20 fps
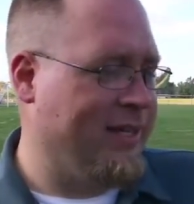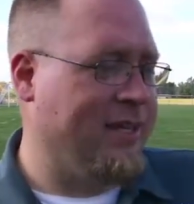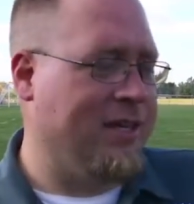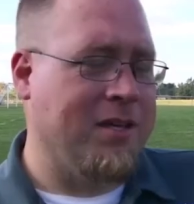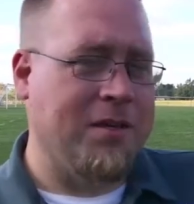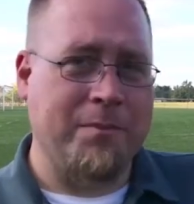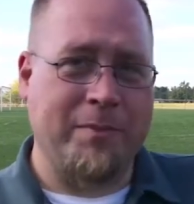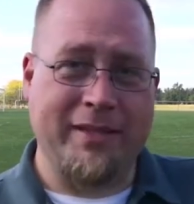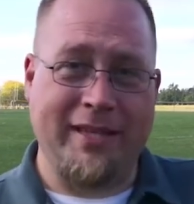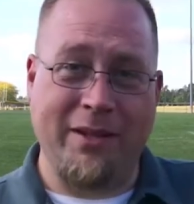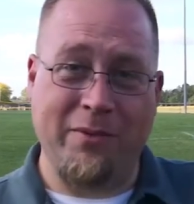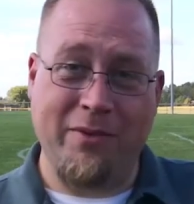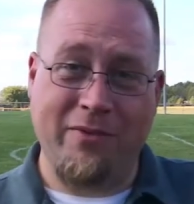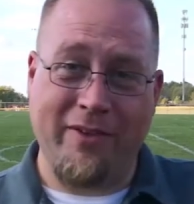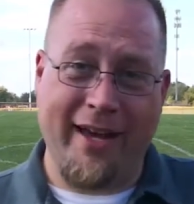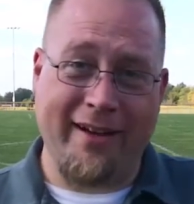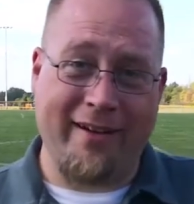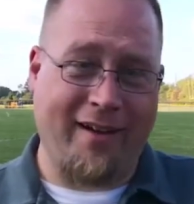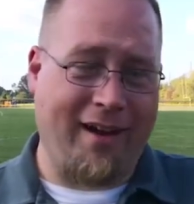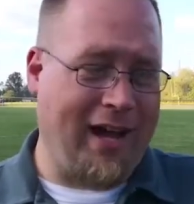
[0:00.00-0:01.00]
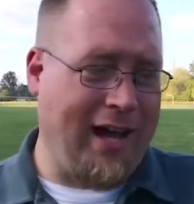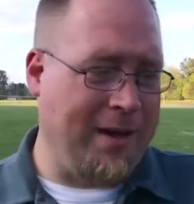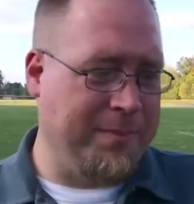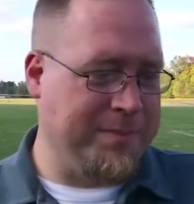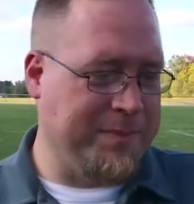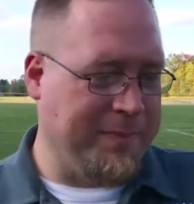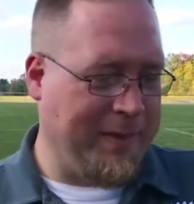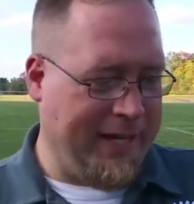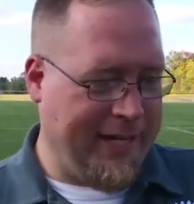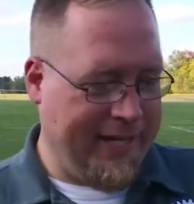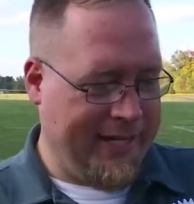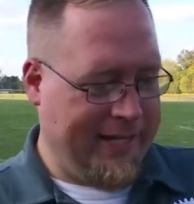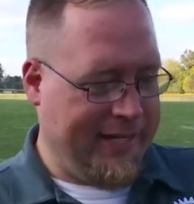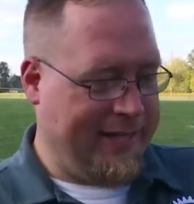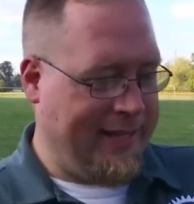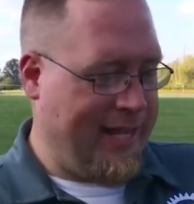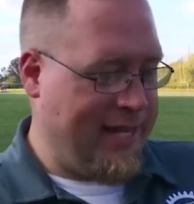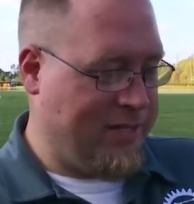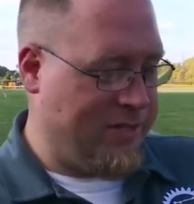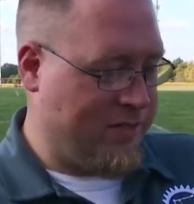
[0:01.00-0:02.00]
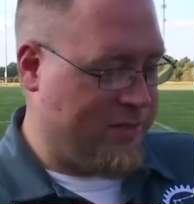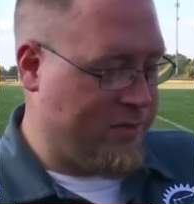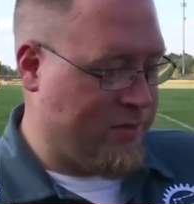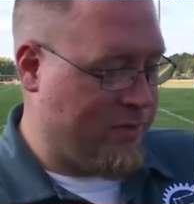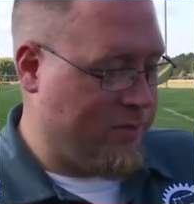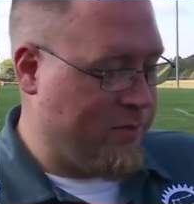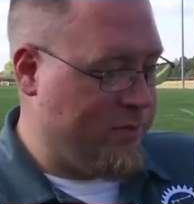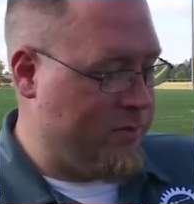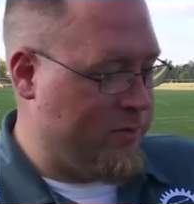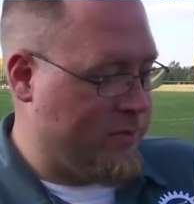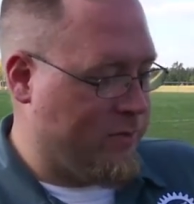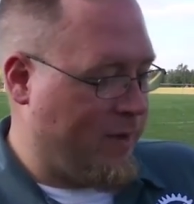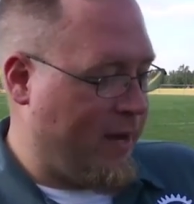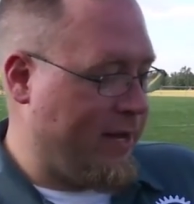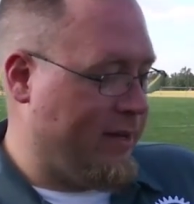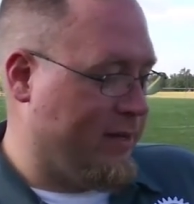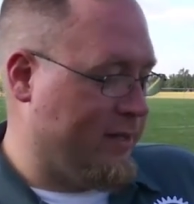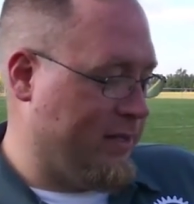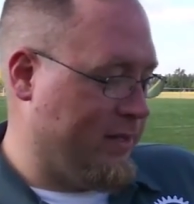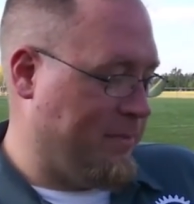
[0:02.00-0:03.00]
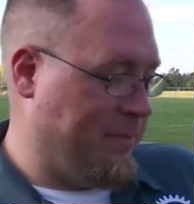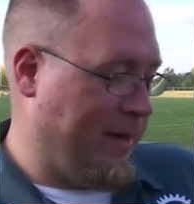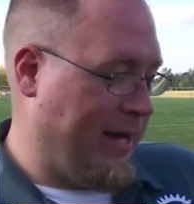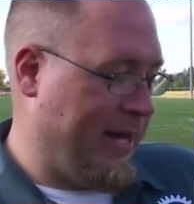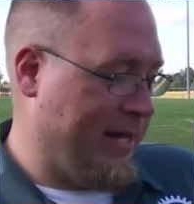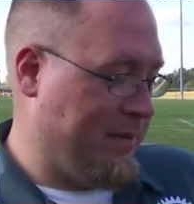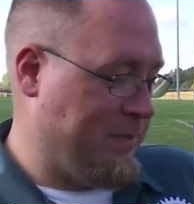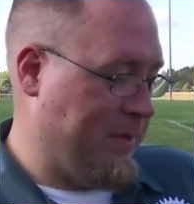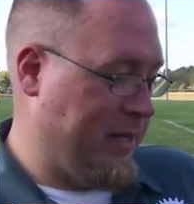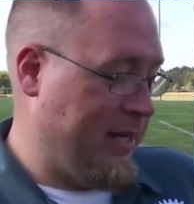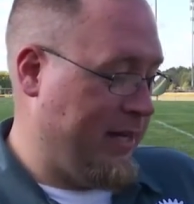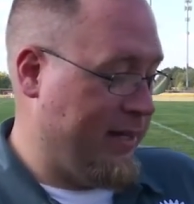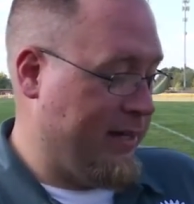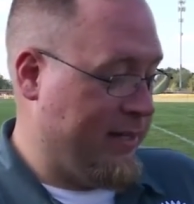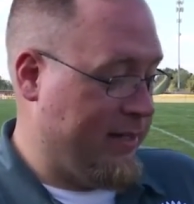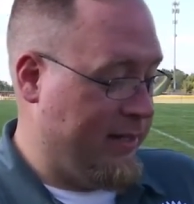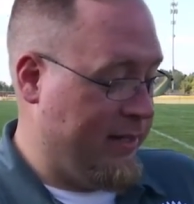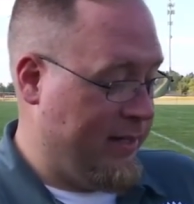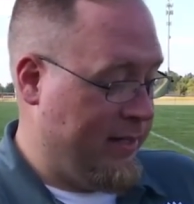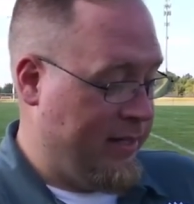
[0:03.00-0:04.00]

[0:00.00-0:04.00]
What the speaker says: But then we've got our OBSBOT, and that just screws right onto the bottom here.